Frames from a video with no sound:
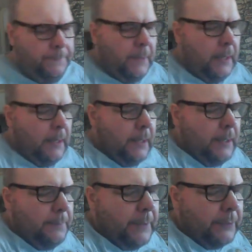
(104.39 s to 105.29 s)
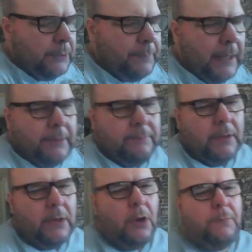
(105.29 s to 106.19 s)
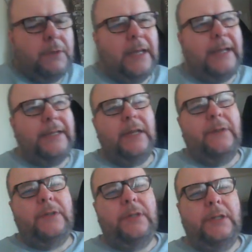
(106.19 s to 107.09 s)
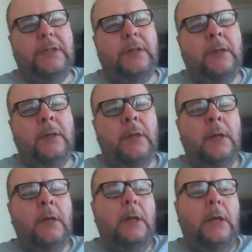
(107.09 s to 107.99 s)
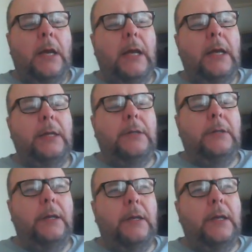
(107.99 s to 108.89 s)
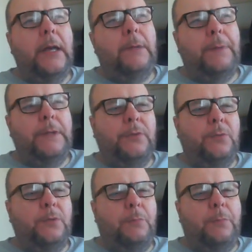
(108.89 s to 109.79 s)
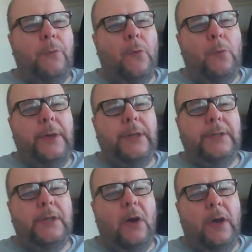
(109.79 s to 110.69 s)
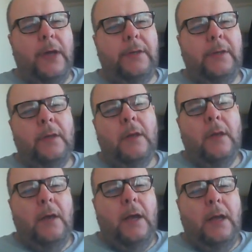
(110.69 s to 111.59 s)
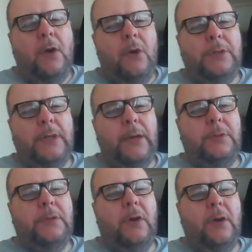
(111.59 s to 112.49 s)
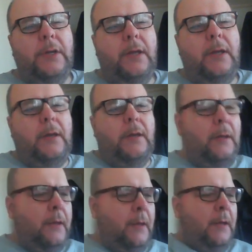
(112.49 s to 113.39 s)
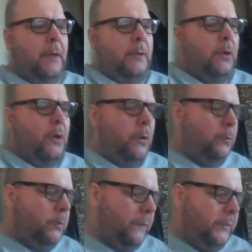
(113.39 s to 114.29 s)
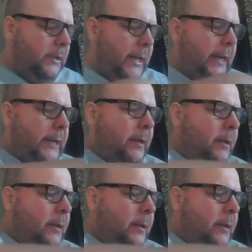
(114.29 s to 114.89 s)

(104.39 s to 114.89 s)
That was about late 70s, and the Pistols were performing inside and I was outside, not old enough to get in.